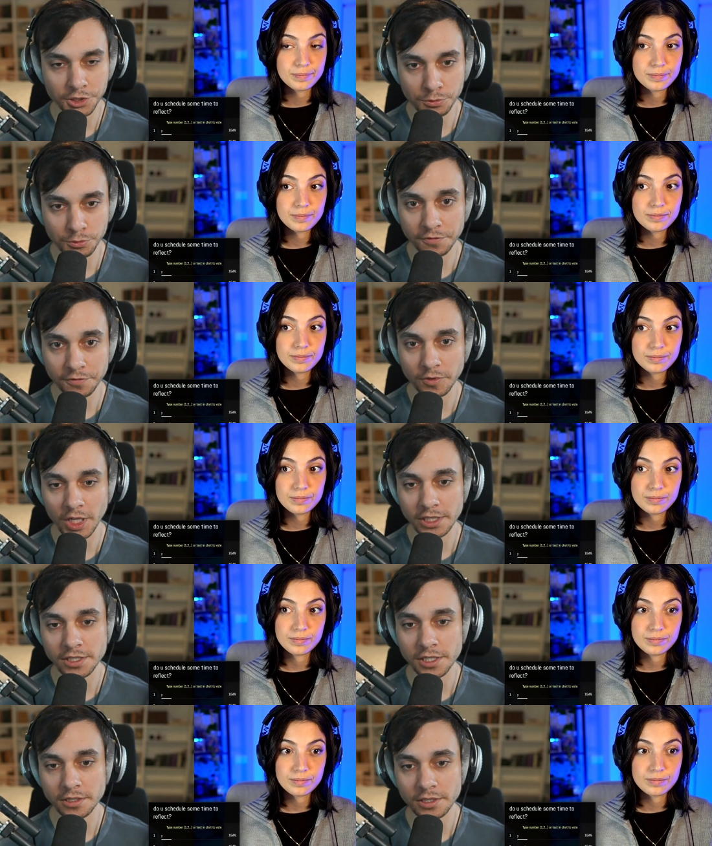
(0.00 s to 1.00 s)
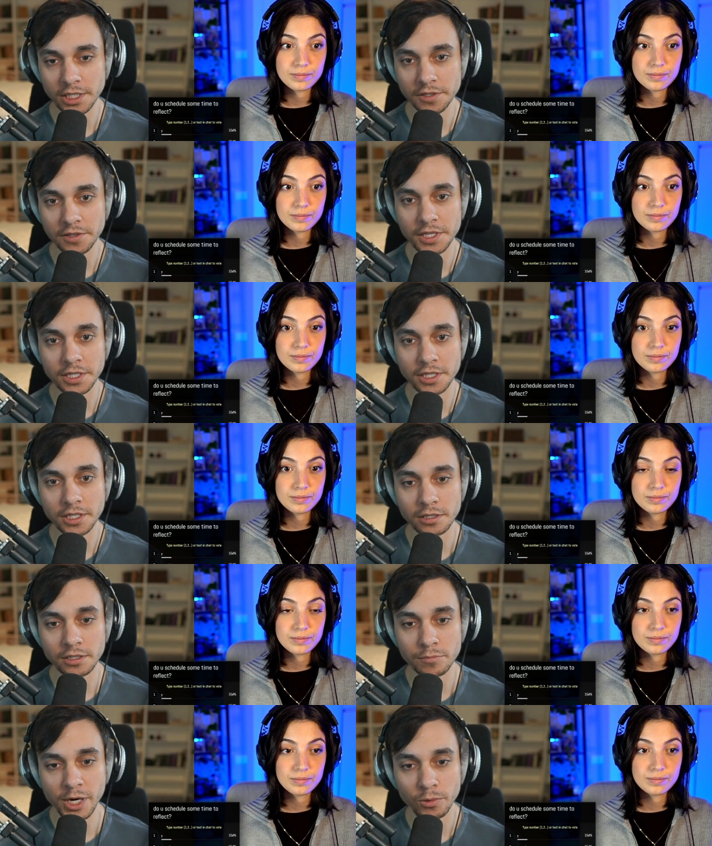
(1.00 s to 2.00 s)
Speaker 1: reflecting and thinking
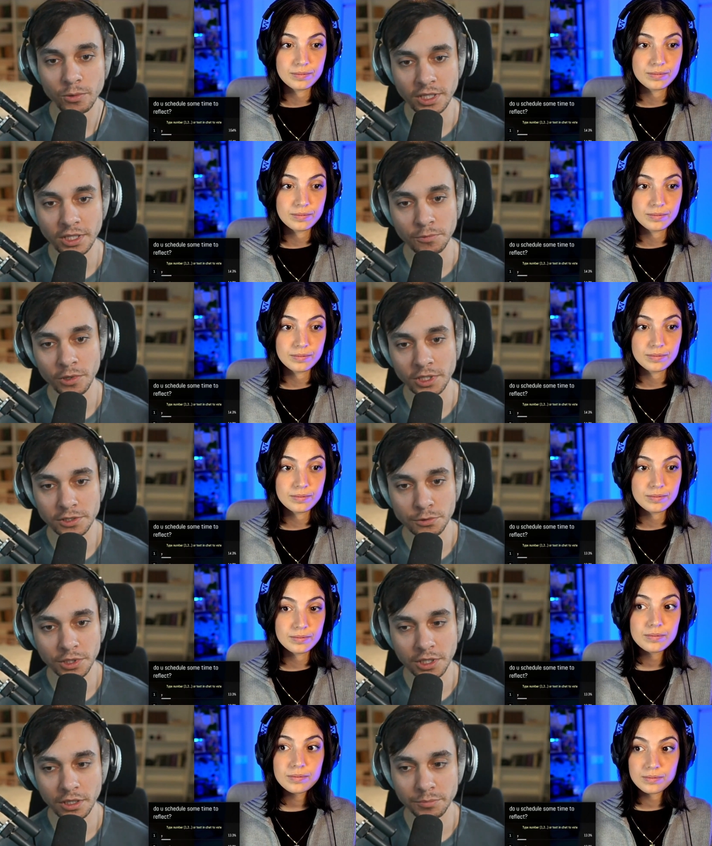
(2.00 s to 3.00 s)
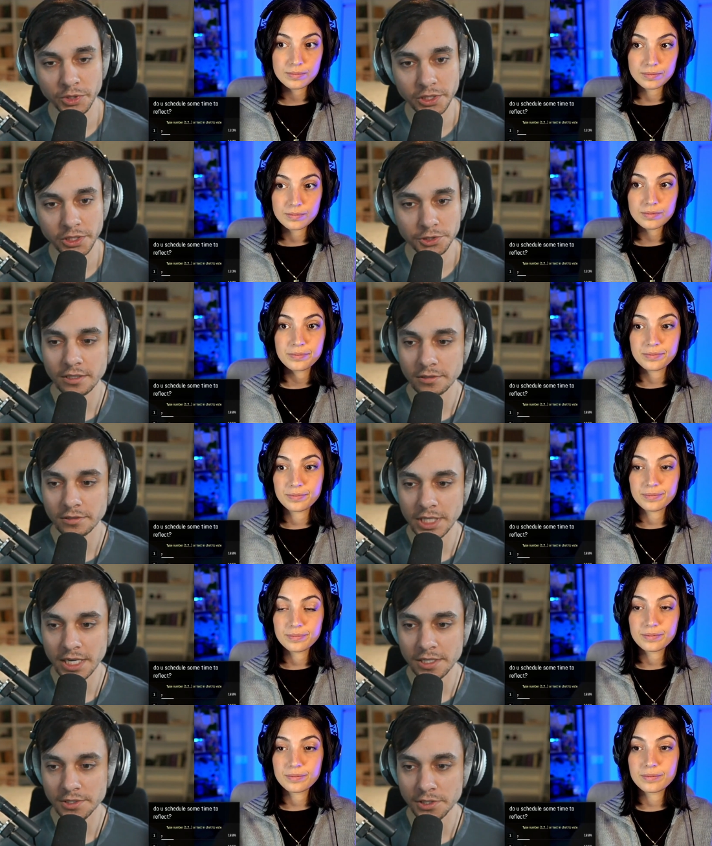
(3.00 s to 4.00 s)
about what they wanted to accomplish. That
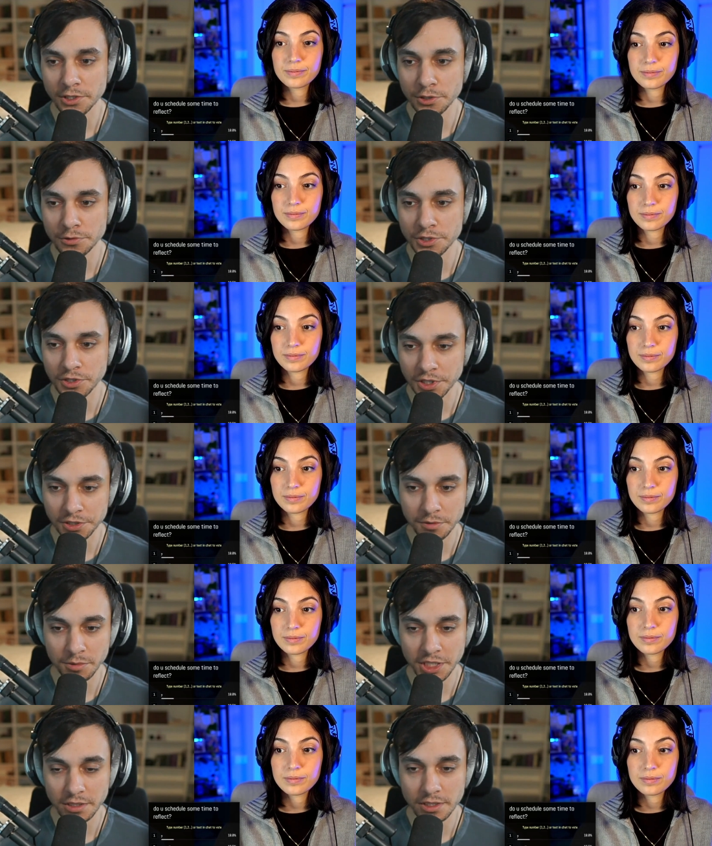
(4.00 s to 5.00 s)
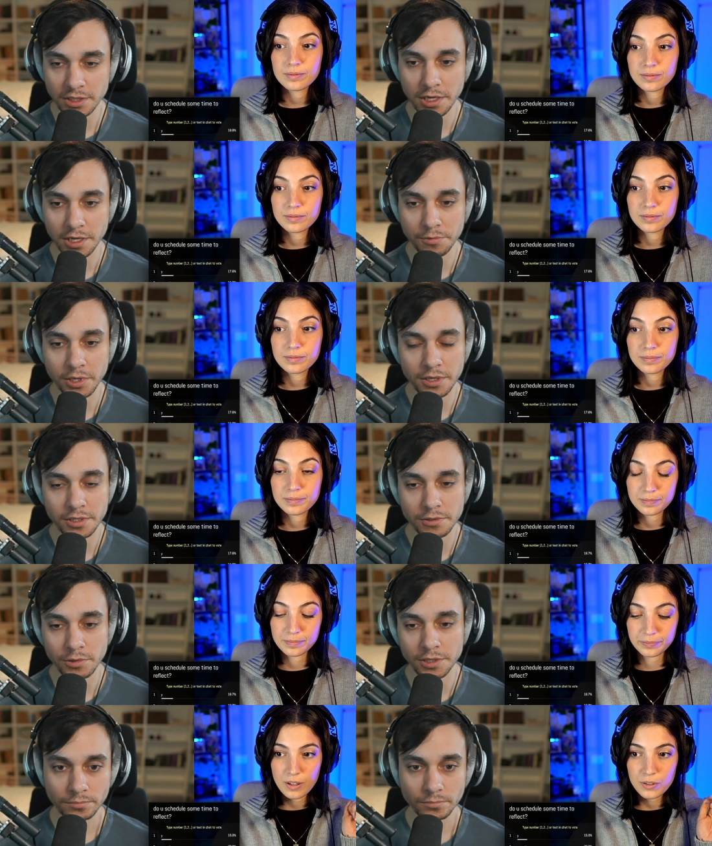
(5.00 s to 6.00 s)
is a huge thing to begin the day with as
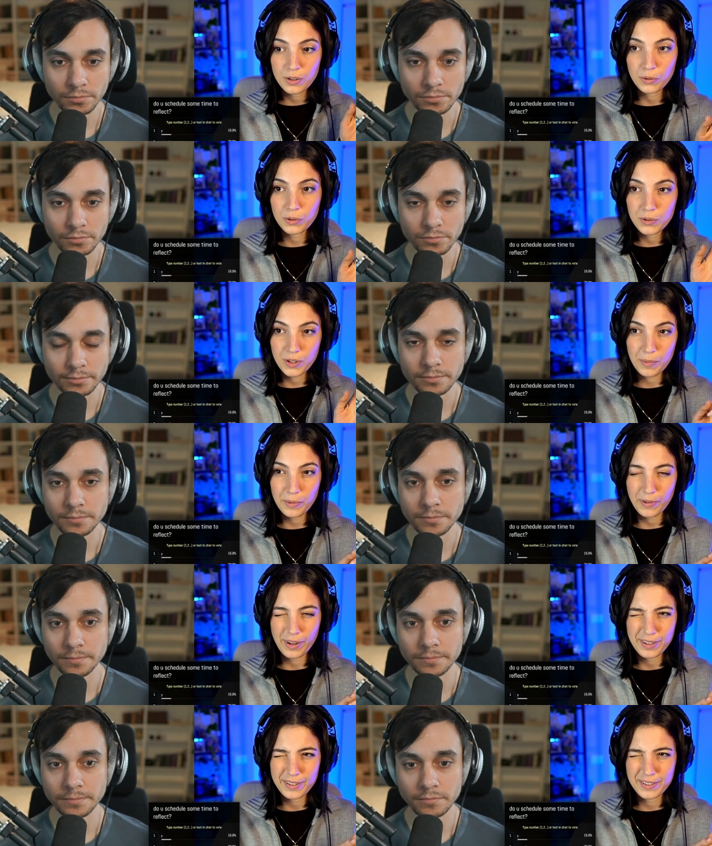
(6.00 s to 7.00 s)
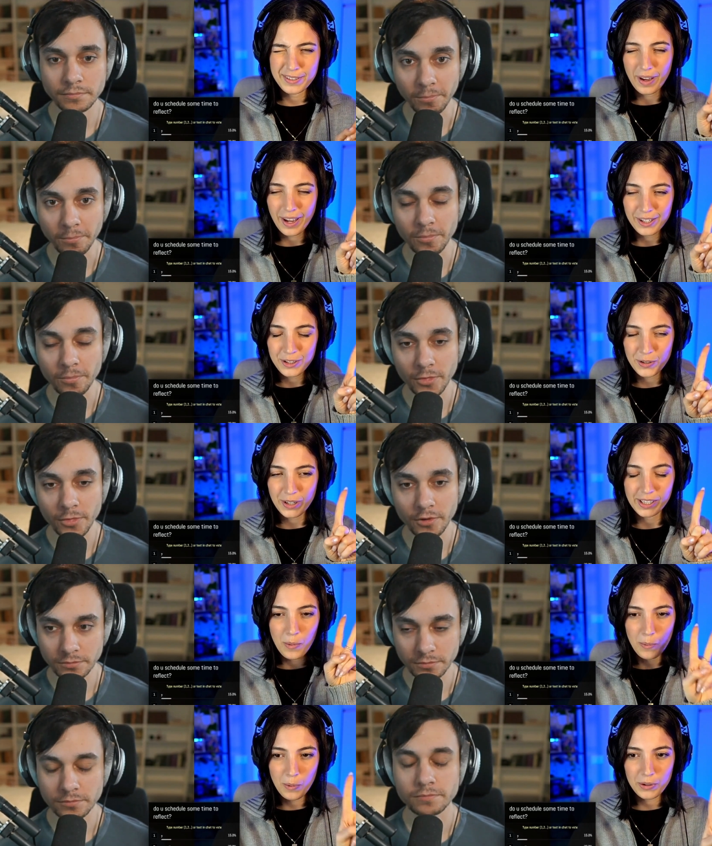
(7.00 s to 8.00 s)
well.
Speaker 2: So, to summarize,
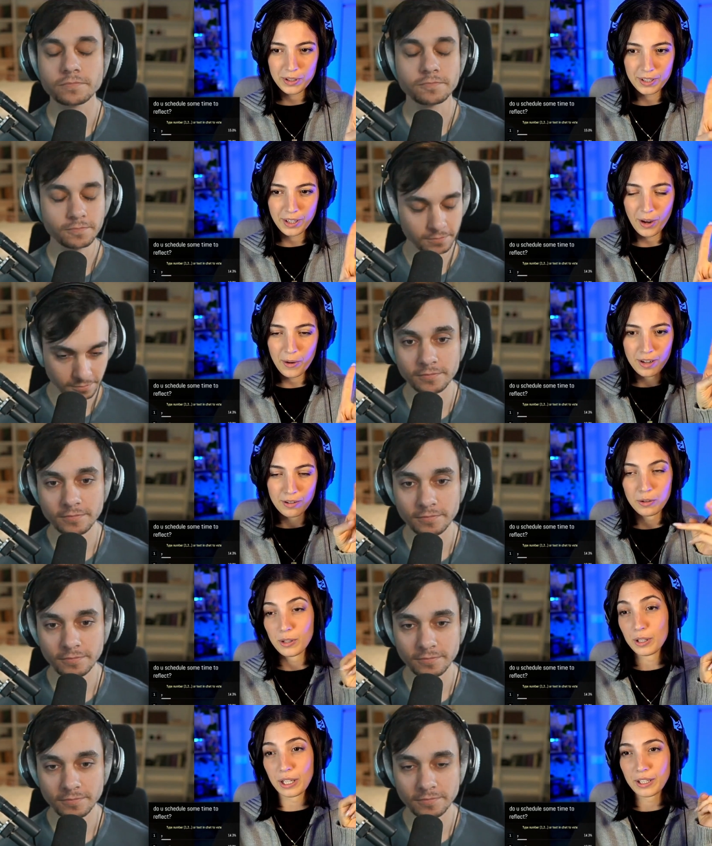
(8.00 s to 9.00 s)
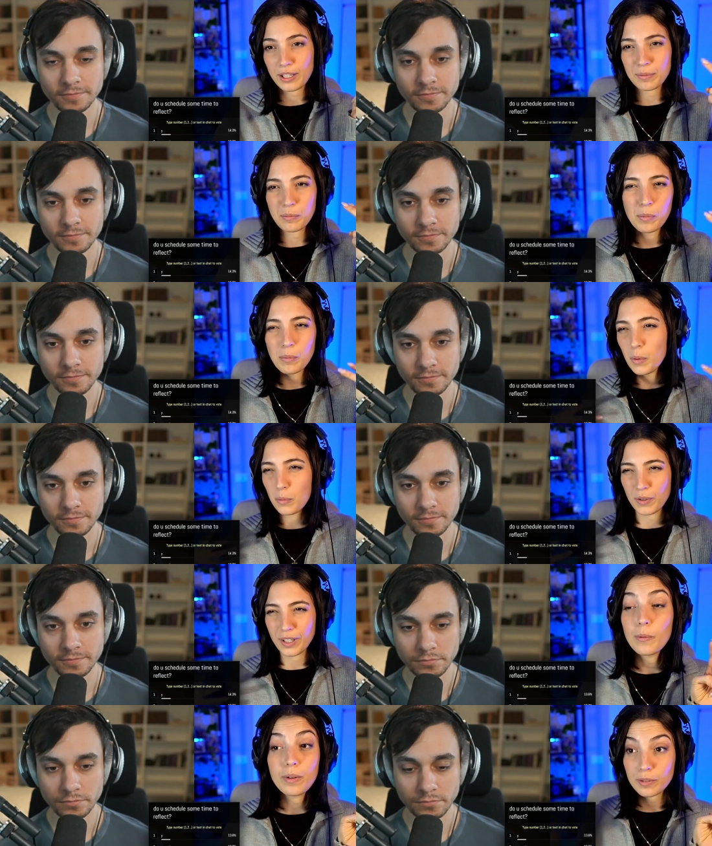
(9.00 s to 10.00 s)
hydrate, working out, or like
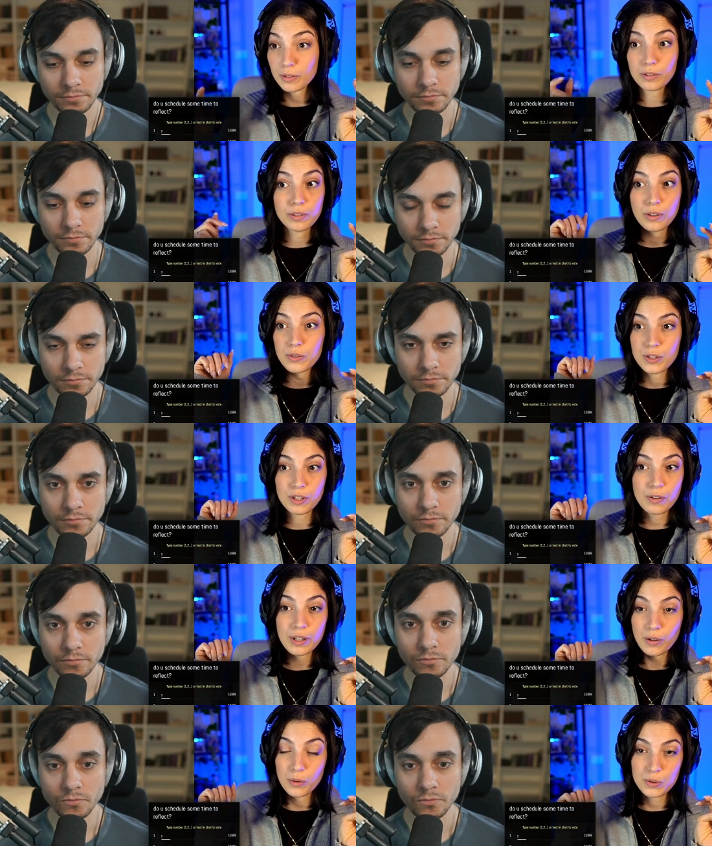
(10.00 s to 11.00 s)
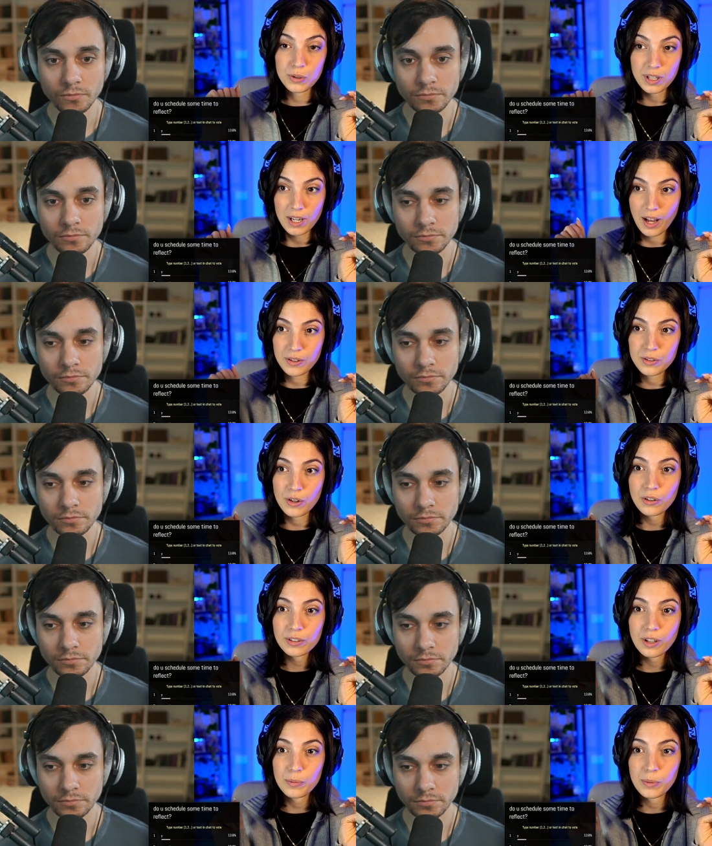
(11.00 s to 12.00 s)
moving, considering also the last talk that